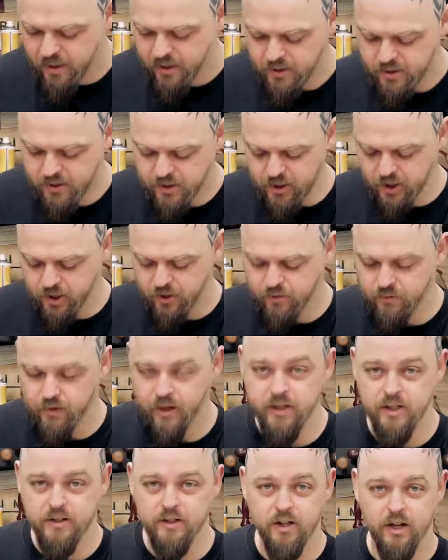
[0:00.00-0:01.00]

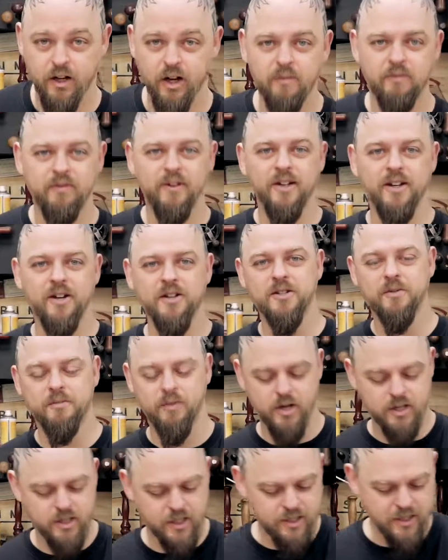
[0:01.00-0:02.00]
So hopefully no
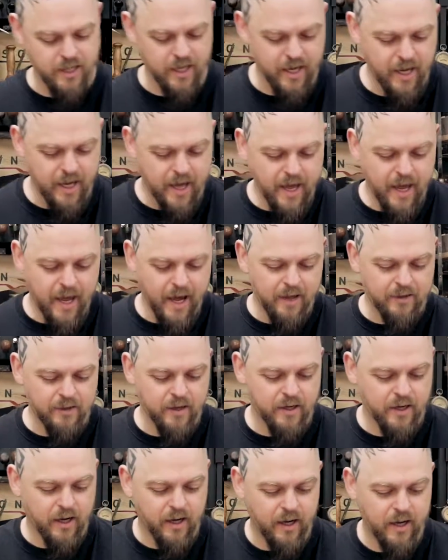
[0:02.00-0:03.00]
surprises there. And
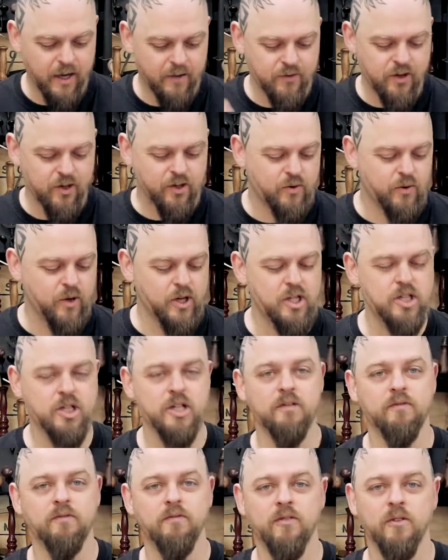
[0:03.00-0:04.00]
then I have another
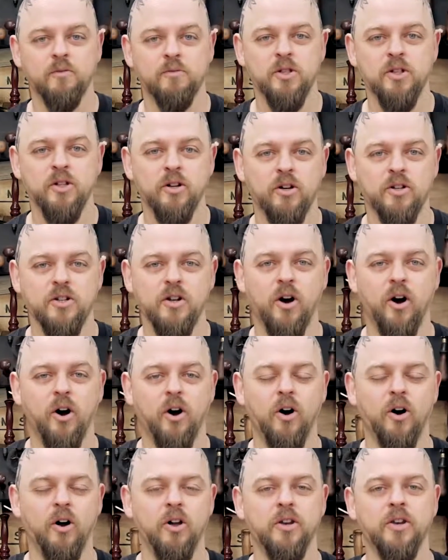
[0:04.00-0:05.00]
question from Scott
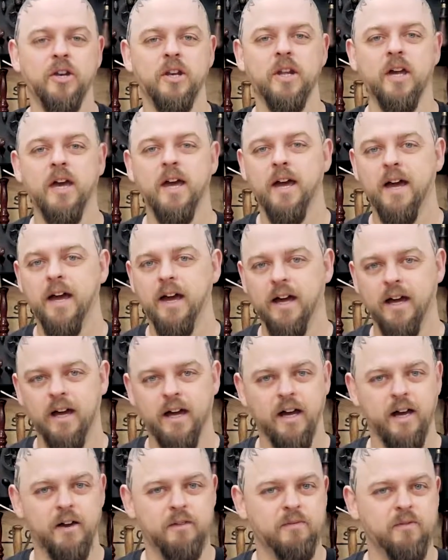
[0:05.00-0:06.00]
on
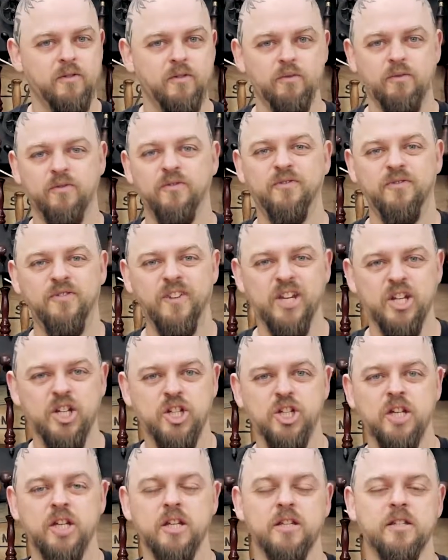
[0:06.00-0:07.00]

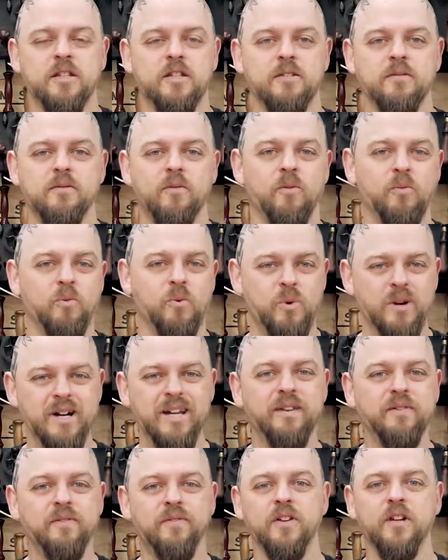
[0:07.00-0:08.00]
finishes,
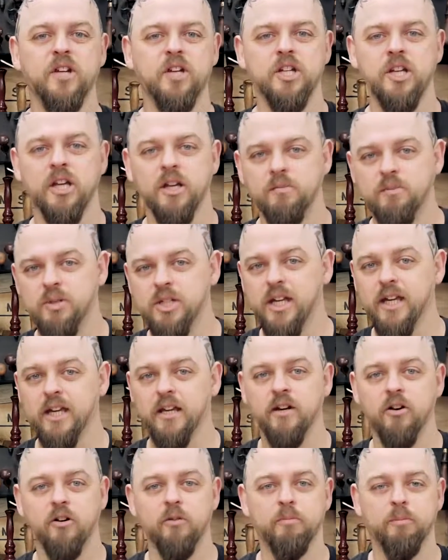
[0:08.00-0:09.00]
refinishing in
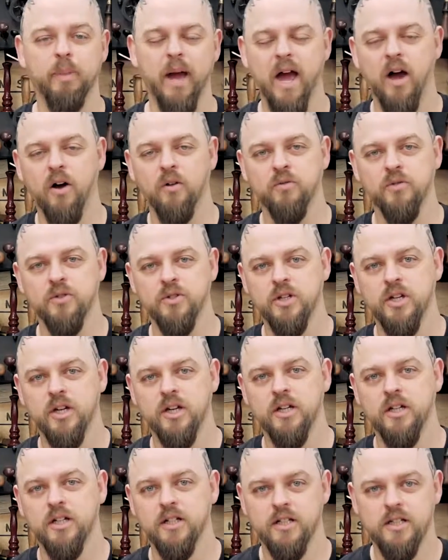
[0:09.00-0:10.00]
particular a bound
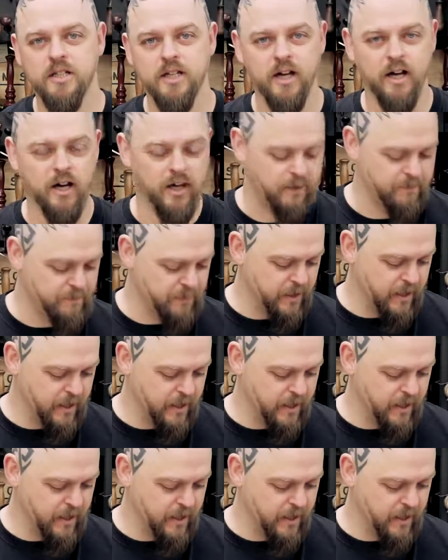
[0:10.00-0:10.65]
guitar.